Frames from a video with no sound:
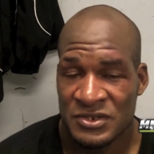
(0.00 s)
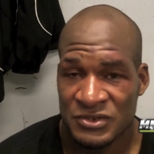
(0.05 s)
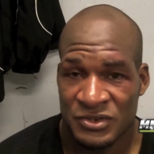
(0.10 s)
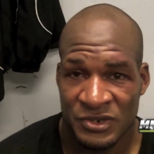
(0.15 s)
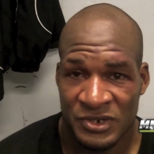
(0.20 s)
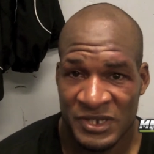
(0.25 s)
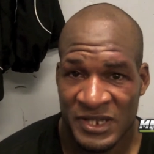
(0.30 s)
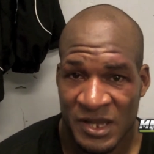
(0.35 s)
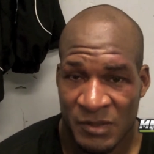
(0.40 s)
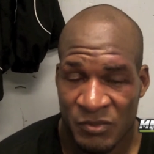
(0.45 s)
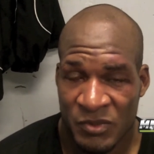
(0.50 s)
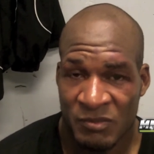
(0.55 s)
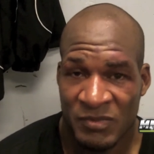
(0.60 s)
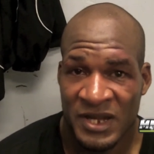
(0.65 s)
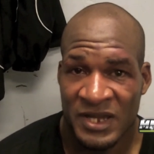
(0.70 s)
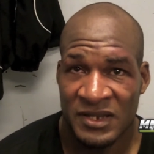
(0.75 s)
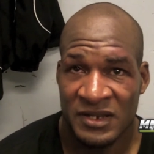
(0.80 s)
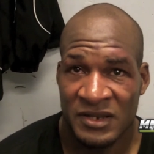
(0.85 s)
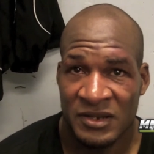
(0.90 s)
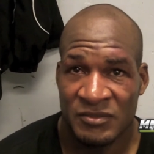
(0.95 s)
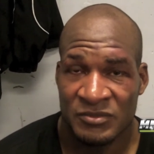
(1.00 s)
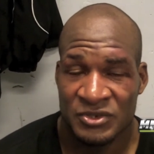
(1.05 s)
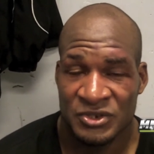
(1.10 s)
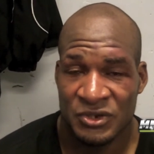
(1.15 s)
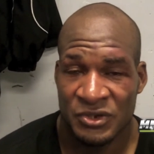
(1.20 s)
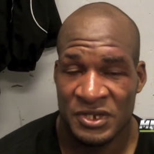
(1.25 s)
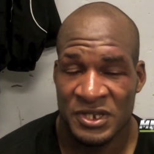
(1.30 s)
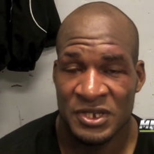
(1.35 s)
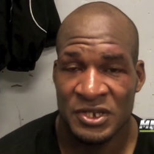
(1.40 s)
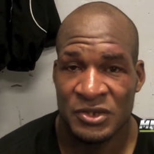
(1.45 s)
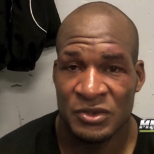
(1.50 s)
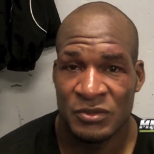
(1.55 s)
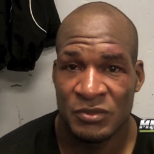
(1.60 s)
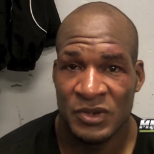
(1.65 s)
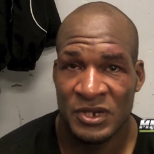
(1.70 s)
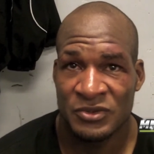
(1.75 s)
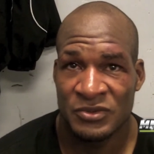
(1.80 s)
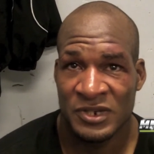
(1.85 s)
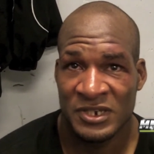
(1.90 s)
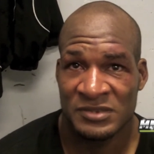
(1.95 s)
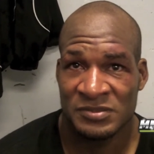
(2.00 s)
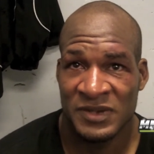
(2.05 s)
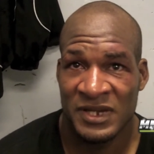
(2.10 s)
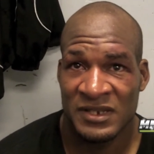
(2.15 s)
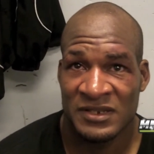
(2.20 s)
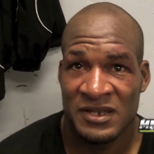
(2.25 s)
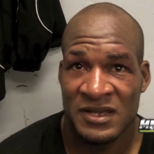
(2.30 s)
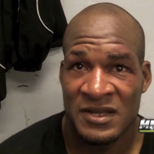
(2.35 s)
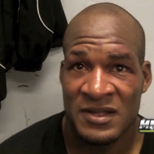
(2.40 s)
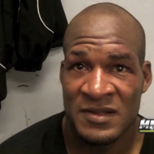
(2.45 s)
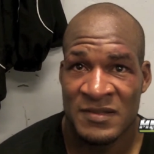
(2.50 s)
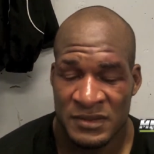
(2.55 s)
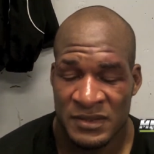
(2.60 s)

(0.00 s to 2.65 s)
So he kept reminding him, so he knew what to expect.